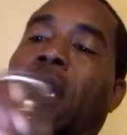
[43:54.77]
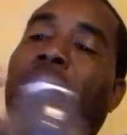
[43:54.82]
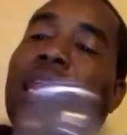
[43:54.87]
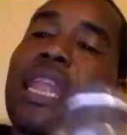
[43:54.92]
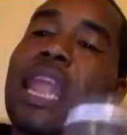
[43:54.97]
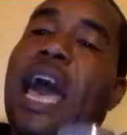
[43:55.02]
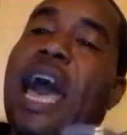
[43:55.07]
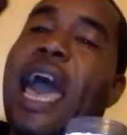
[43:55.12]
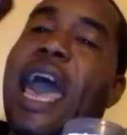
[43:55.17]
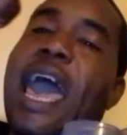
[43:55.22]

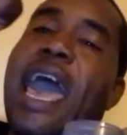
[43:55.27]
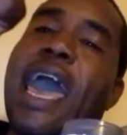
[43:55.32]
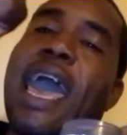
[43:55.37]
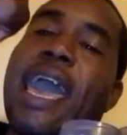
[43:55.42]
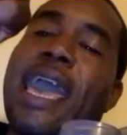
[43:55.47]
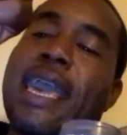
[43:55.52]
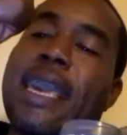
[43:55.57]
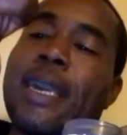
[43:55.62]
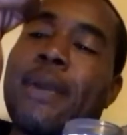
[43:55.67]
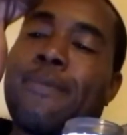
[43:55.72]

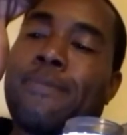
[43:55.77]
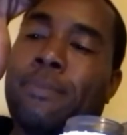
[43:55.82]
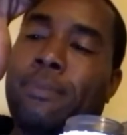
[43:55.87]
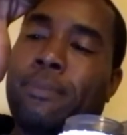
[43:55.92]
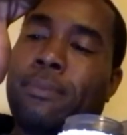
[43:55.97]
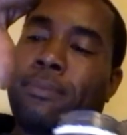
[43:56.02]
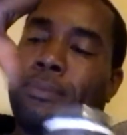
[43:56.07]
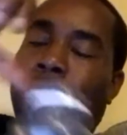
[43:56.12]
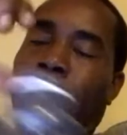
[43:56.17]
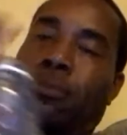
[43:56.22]
Lame.
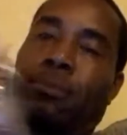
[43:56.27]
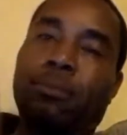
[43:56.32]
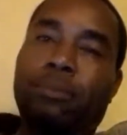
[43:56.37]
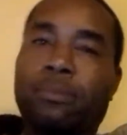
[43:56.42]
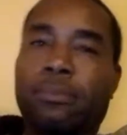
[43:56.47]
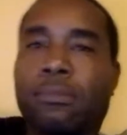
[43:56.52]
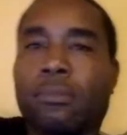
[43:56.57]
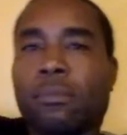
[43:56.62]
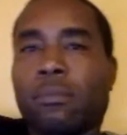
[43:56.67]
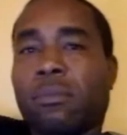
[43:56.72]

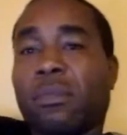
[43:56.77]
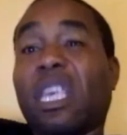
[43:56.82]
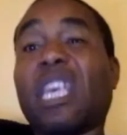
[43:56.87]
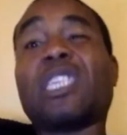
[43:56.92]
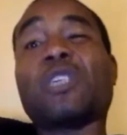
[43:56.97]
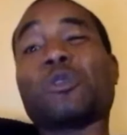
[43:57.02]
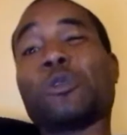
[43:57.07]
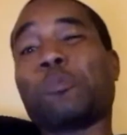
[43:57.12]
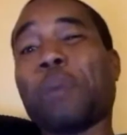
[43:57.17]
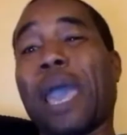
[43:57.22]

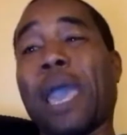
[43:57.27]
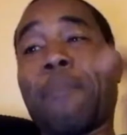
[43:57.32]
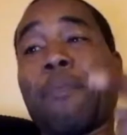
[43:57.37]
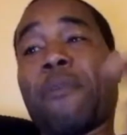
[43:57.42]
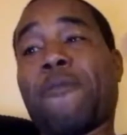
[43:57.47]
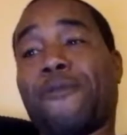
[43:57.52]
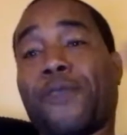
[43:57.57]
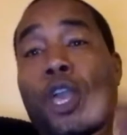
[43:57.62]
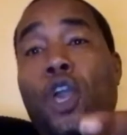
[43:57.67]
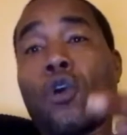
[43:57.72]
This was
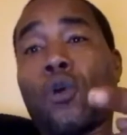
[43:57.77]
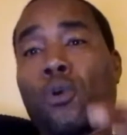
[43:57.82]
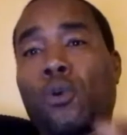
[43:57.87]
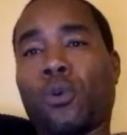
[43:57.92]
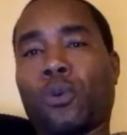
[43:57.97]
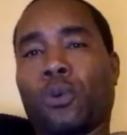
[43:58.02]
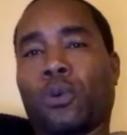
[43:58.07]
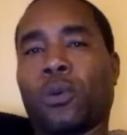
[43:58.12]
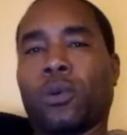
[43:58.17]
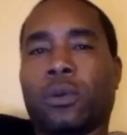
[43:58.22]
pay-per-view.
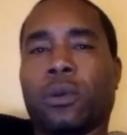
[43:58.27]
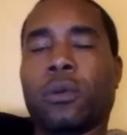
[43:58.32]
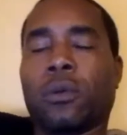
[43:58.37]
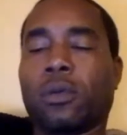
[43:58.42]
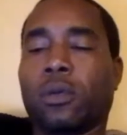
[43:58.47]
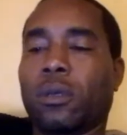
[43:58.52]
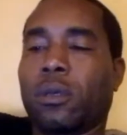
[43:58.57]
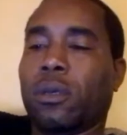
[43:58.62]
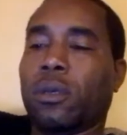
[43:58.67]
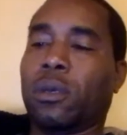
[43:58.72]

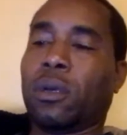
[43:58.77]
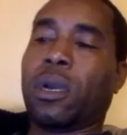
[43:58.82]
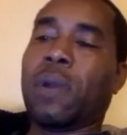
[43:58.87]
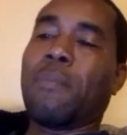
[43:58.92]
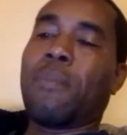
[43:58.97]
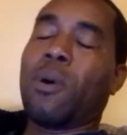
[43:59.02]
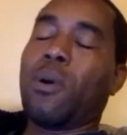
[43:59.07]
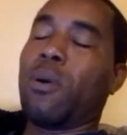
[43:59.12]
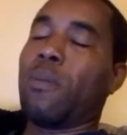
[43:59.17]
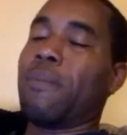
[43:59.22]

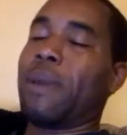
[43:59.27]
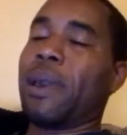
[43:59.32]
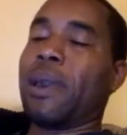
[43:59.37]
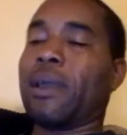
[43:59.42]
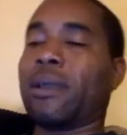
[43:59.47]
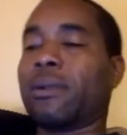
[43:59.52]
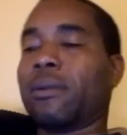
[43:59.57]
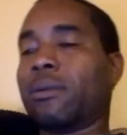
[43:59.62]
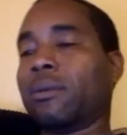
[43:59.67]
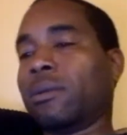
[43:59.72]
Come on, man.